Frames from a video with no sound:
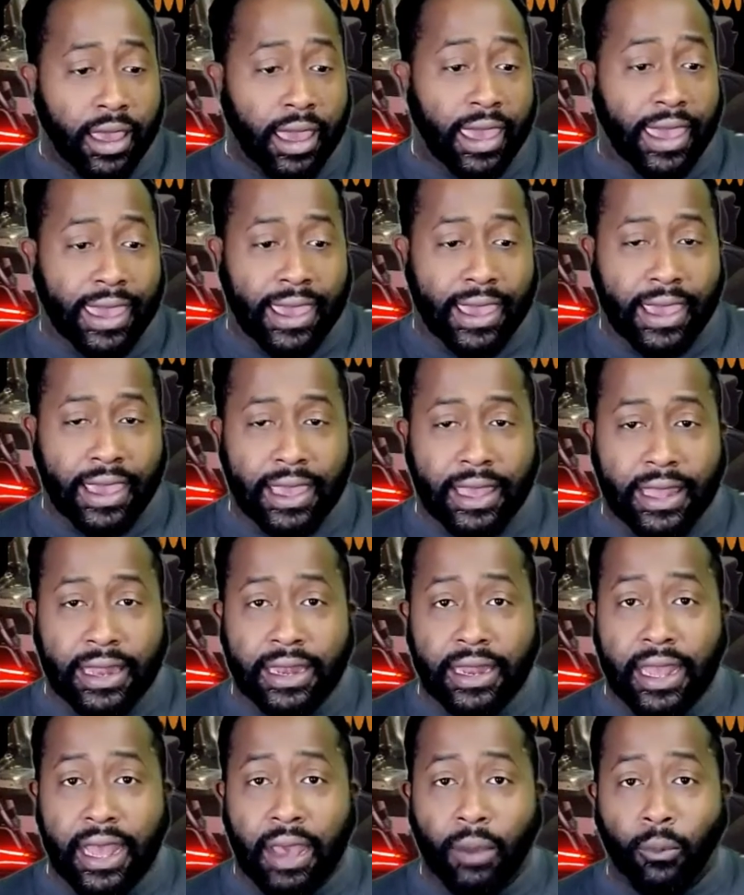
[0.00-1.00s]

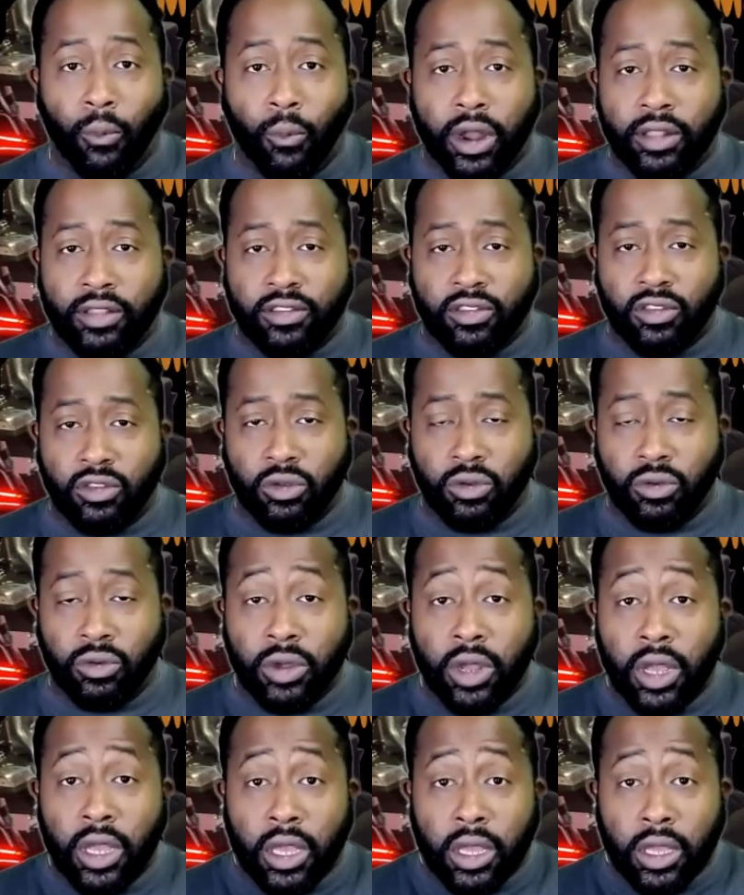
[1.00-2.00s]
and I wanted to
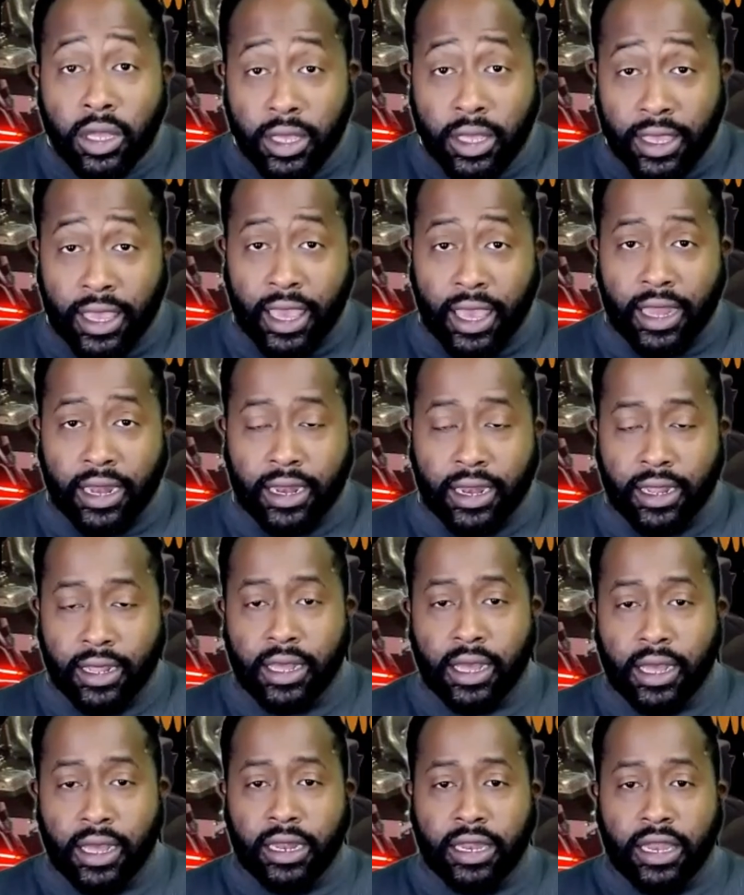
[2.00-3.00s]
get
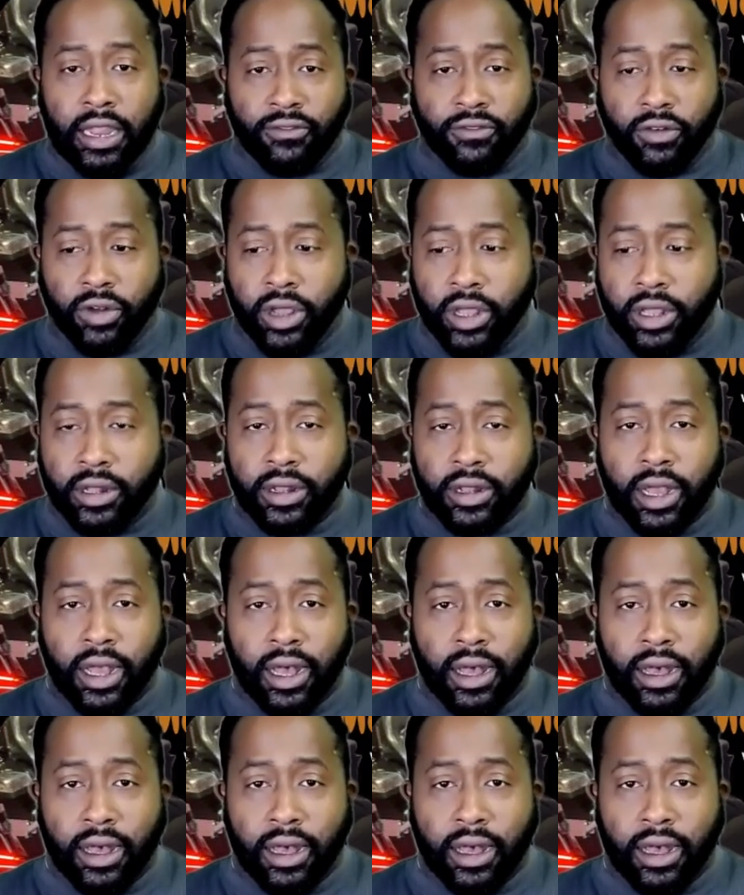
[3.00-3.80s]
a different